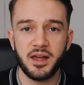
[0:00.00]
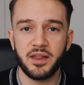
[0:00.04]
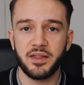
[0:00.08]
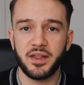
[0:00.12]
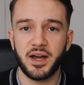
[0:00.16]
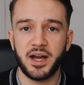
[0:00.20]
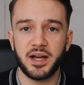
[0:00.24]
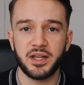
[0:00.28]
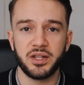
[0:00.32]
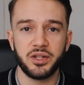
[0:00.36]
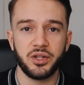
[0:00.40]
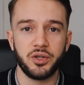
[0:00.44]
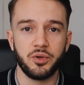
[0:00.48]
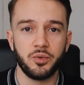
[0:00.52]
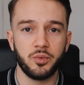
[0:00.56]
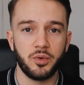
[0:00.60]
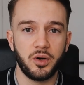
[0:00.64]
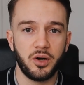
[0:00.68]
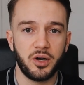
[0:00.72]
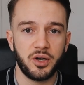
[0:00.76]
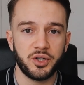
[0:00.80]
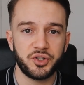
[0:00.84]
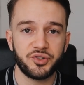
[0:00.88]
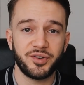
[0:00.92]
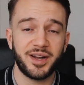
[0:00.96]
that you
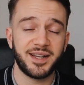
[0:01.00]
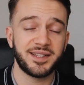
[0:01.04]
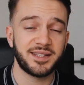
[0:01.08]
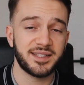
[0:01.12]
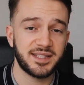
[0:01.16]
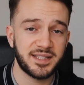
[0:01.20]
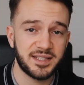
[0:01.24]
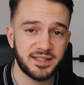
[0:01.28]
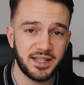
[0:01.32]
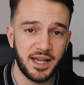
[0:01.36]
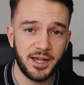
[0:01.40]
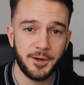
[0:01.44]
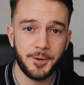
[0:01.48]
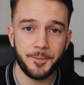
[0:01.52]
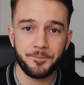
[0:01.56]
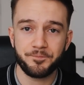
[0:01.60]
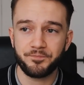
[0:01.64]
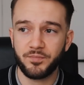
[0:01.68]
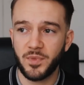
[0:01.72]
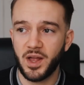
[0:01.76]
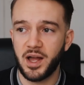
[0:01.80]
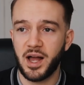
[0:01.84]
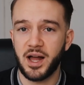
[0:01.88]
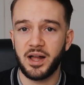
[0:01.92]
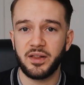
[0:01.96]
are trying to scale,
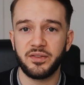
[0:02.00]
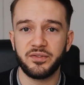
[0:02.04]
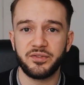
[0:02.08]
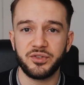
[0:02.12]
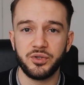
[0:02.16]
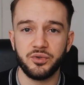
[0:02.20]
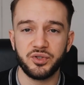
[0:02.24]
and